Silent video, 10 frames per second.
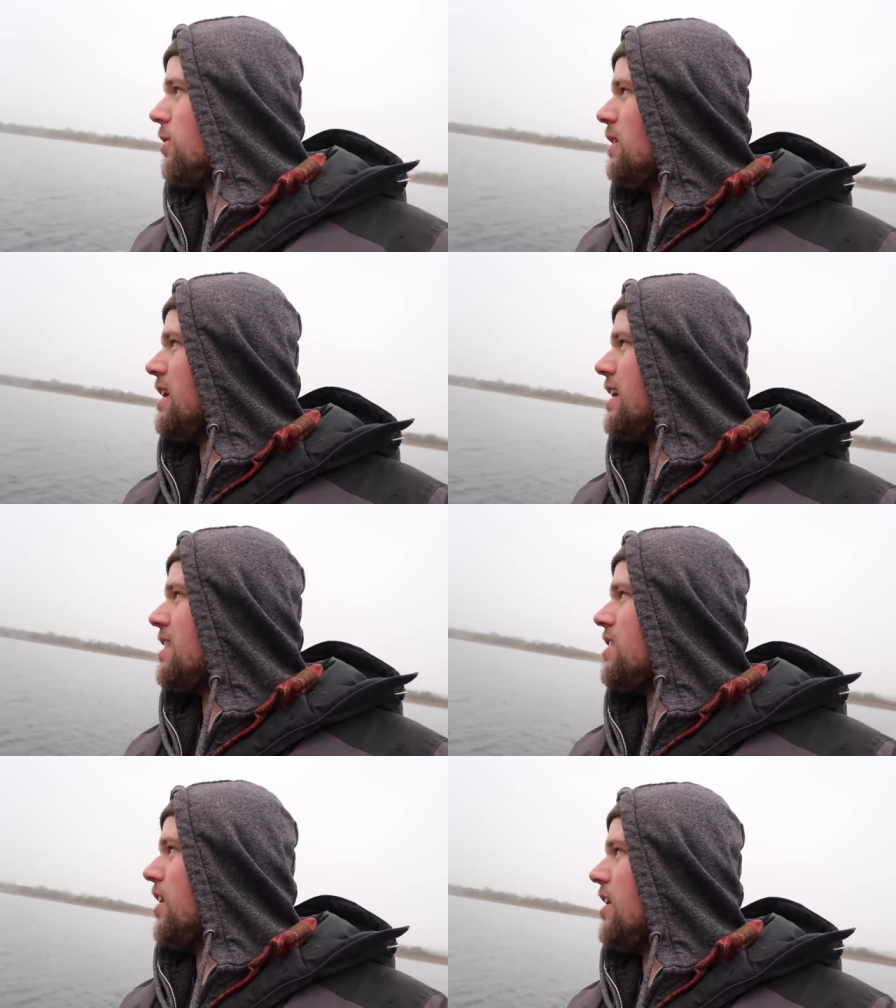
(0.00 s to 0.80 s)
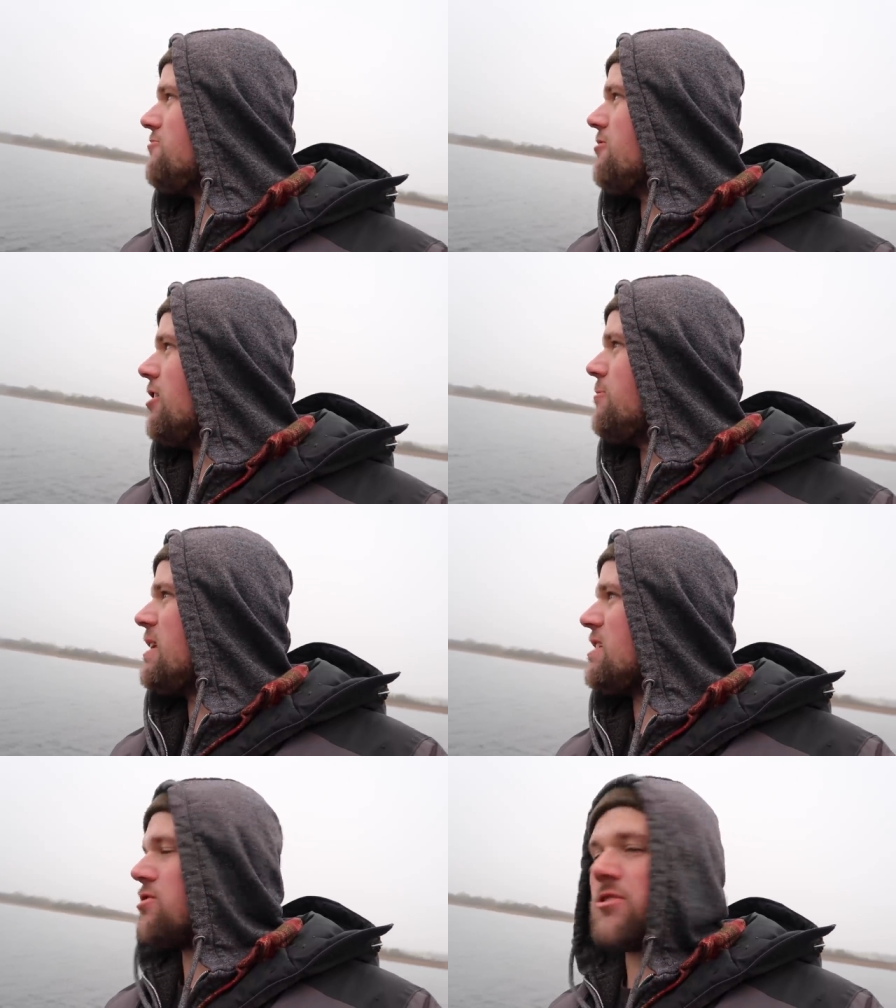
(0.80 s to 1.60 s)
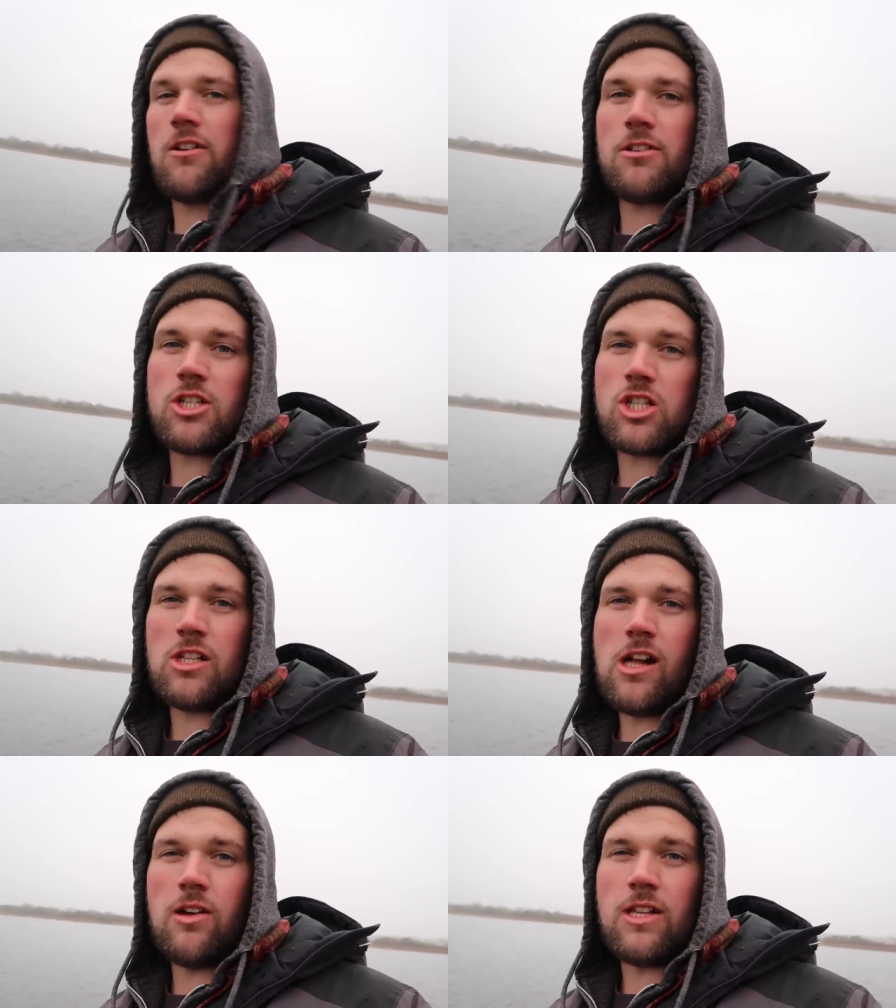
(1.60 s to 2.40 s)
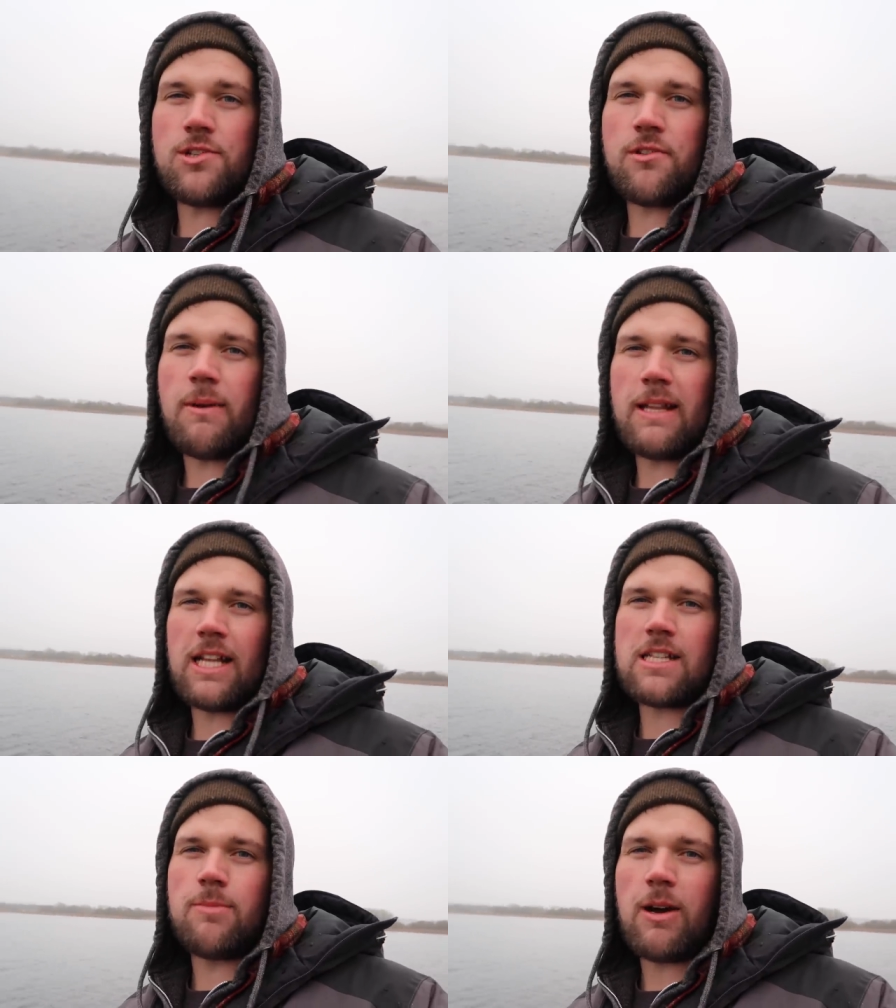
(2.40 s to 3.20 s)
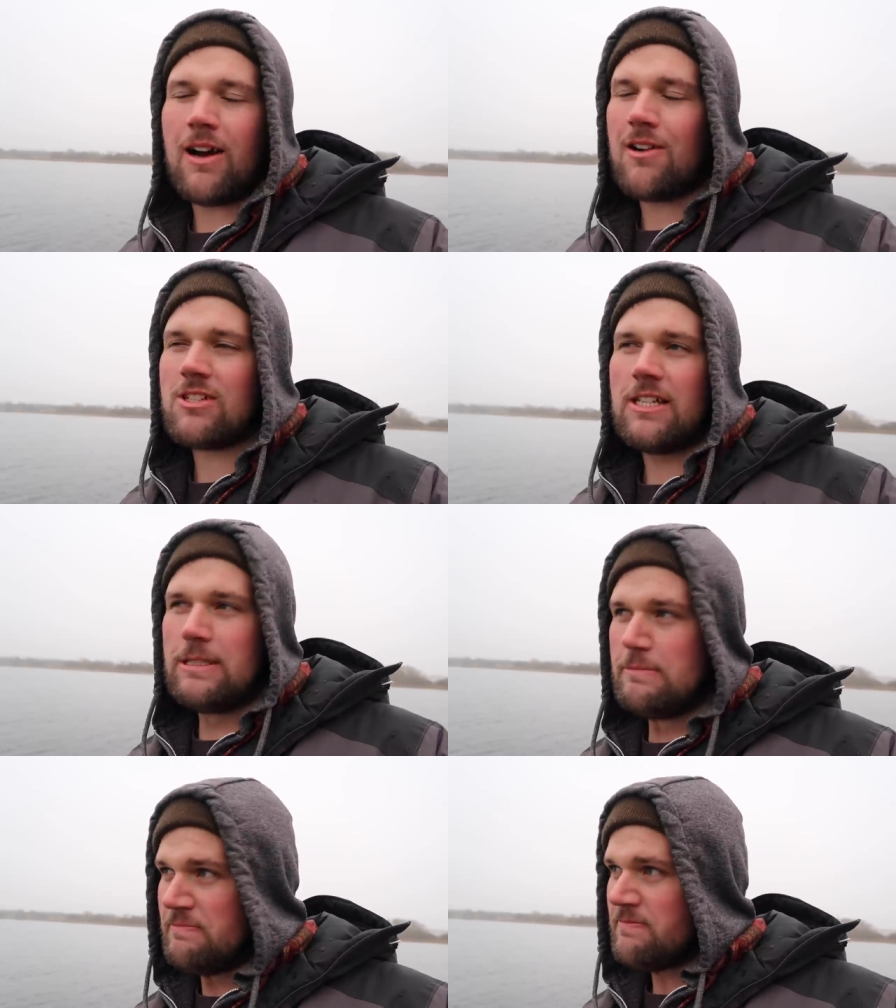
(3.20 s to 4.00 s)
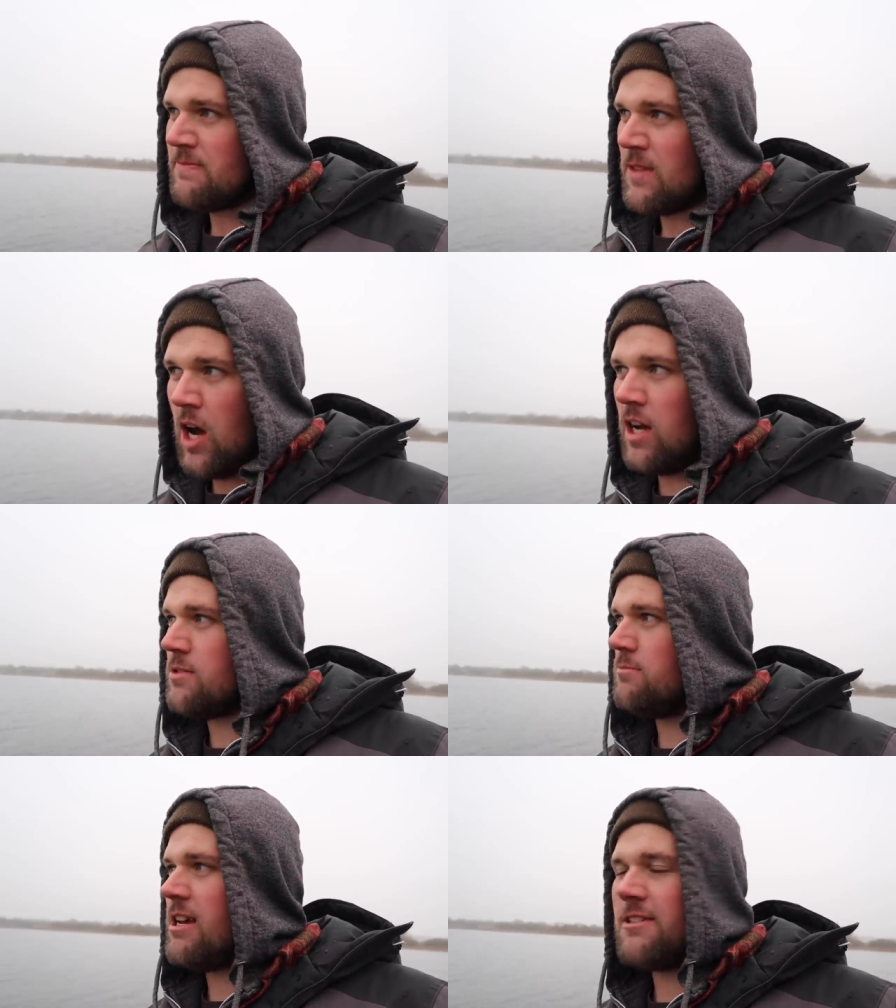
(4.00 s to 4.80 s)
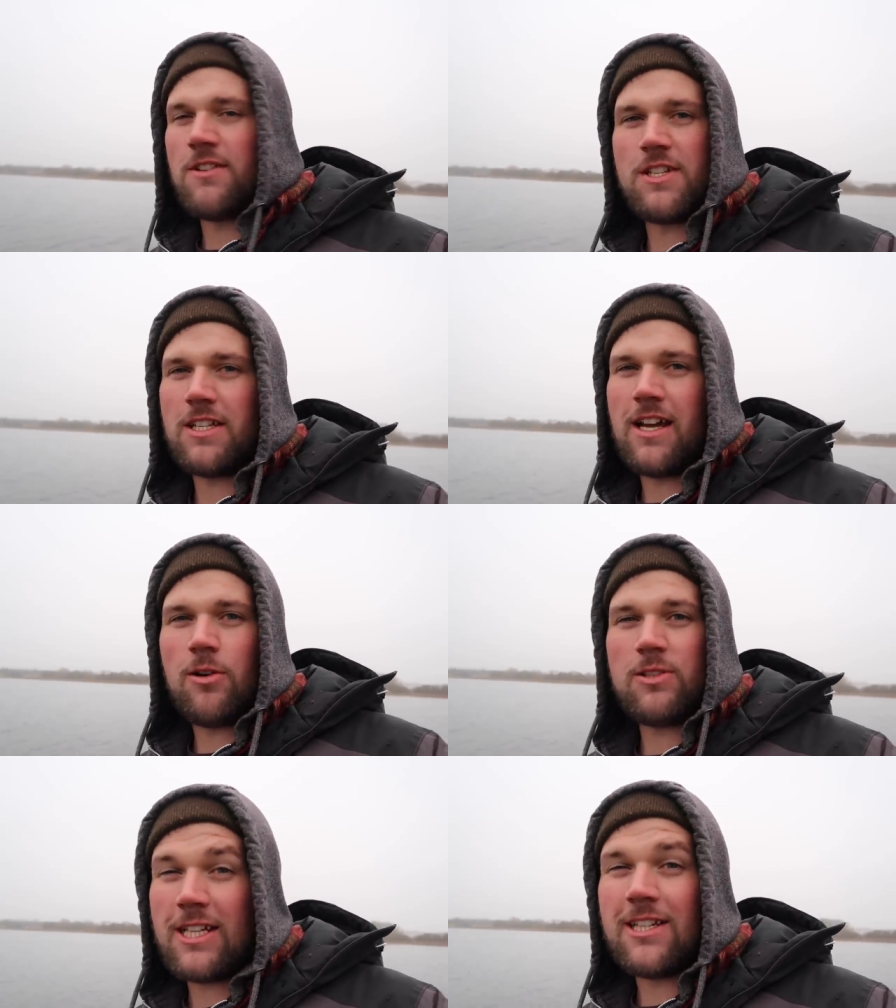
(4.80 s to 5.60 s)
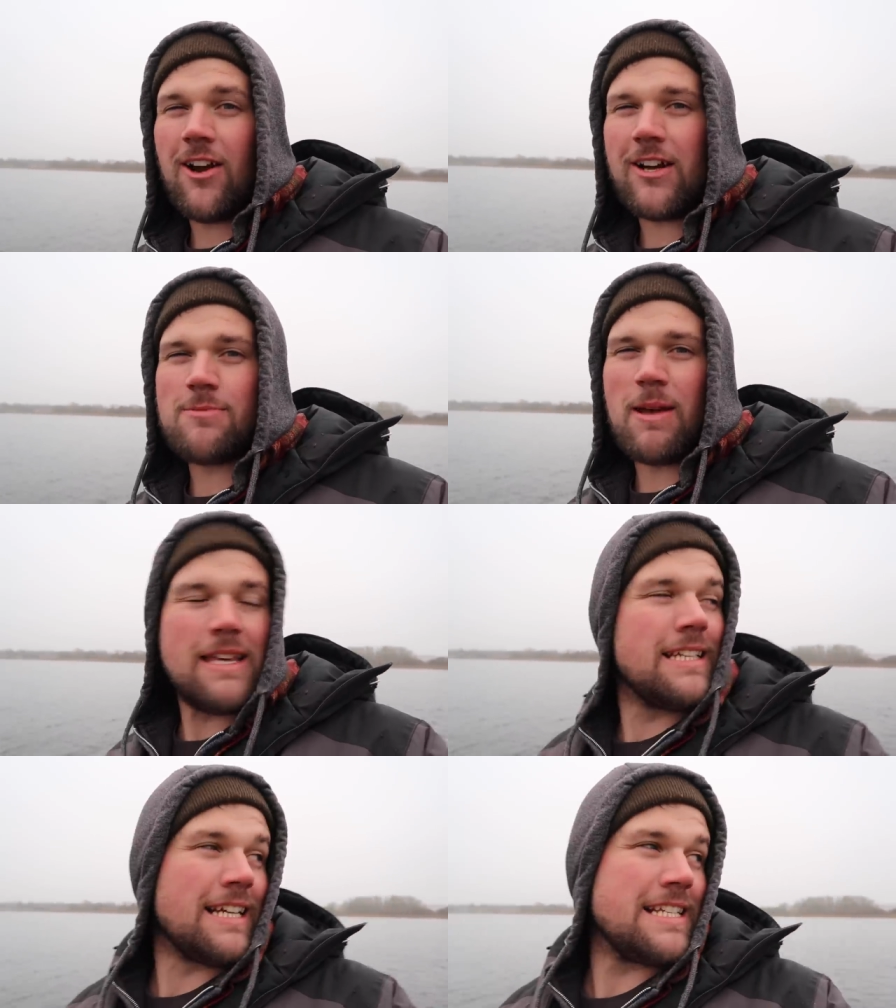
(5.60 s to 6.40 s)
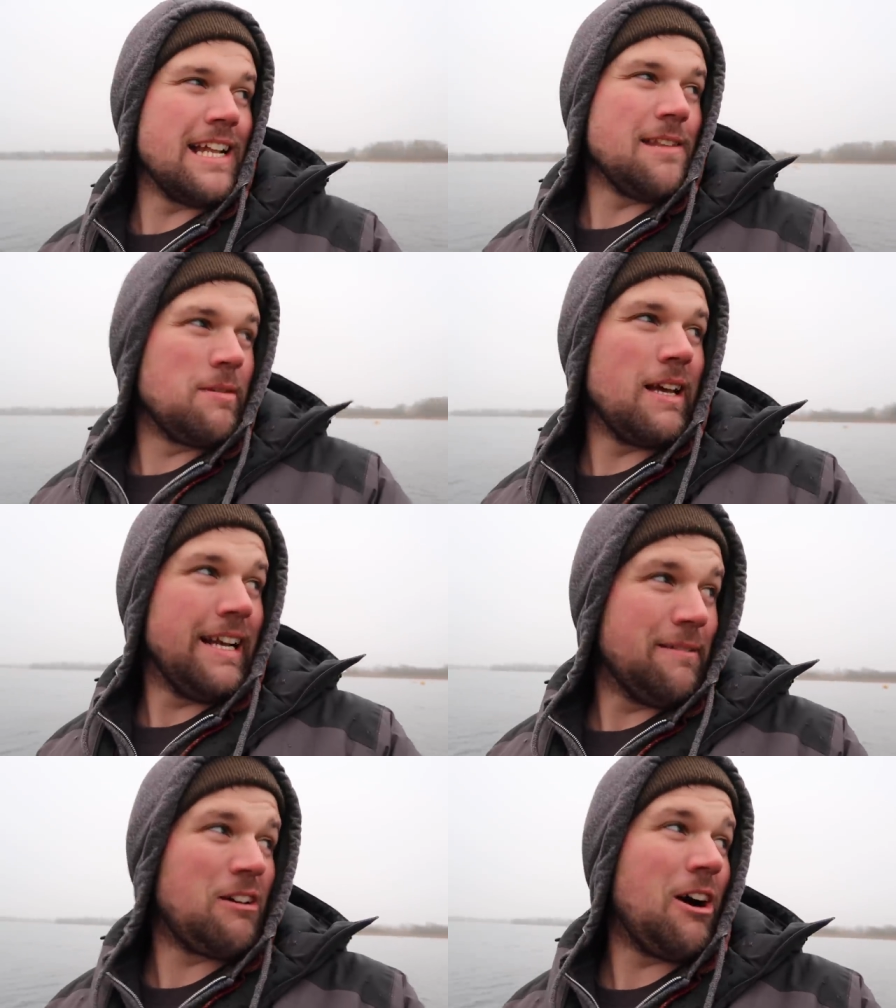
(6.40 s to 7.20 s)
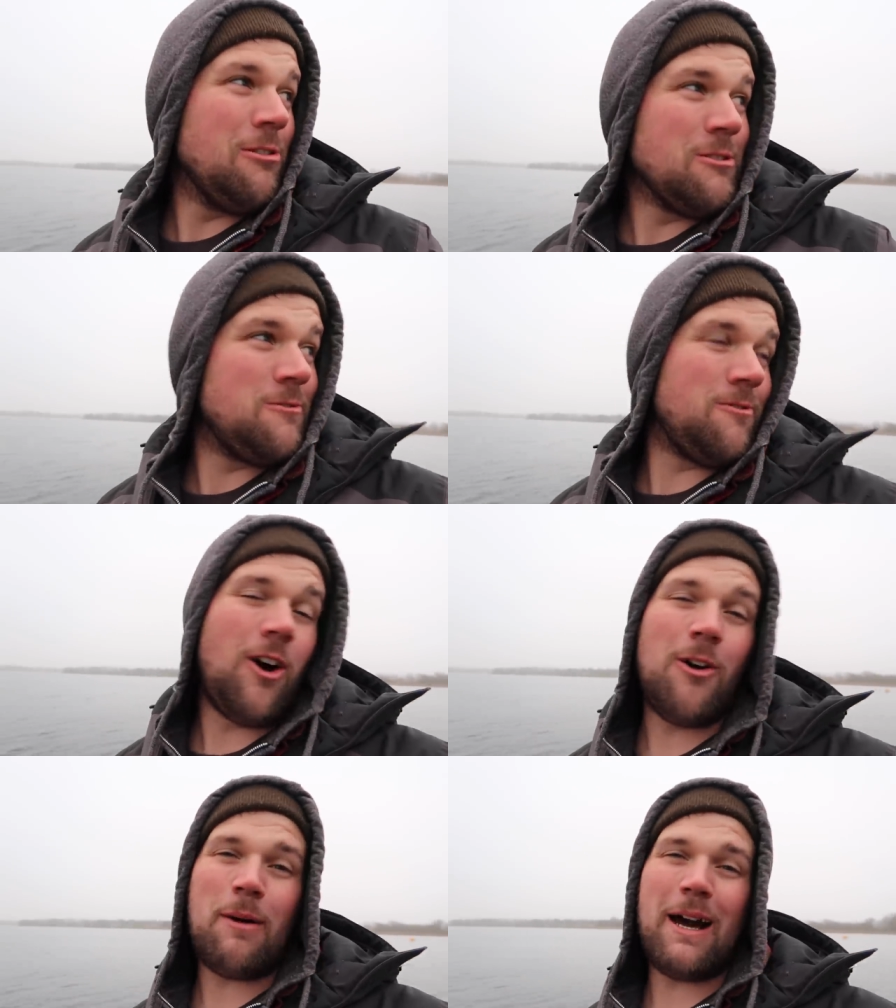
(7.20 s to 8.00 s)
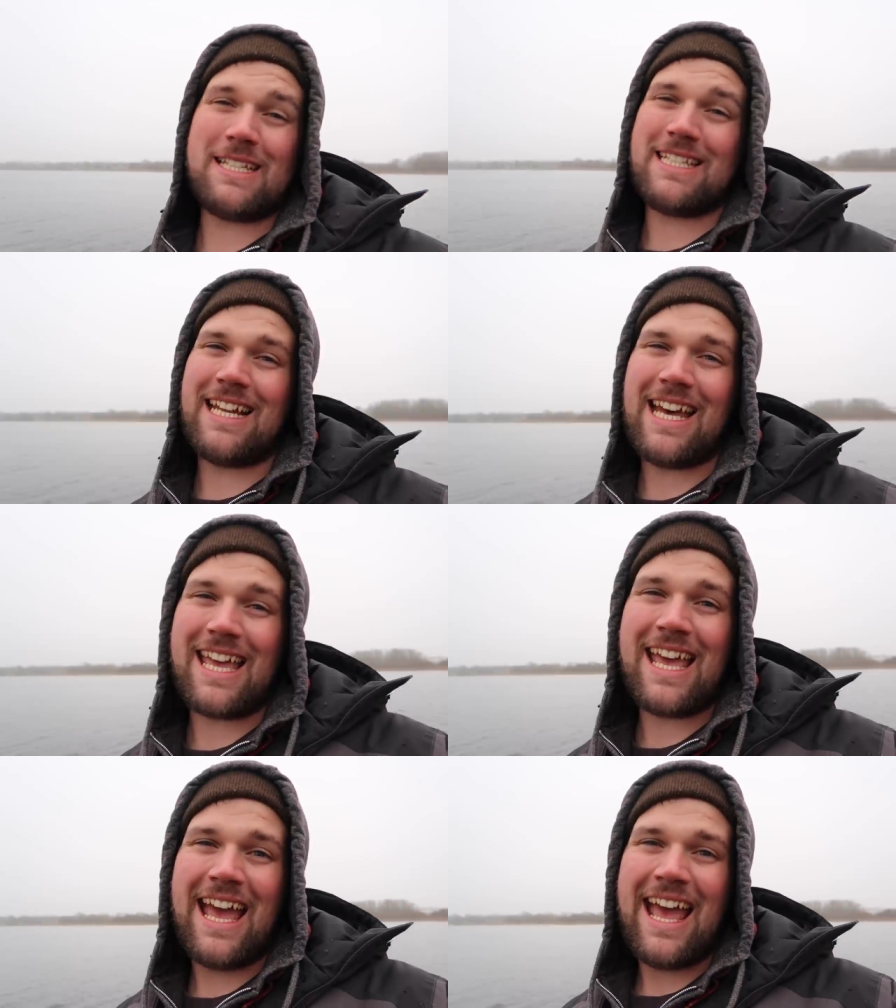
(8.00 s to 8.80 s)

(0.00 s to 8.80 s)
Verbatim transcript: probably thirty to forty minutes, just going to slowly drift back down to the boathouse. Awesome day's fishing though, did not expect this. Like I said at the beginning, my goal was four pike today,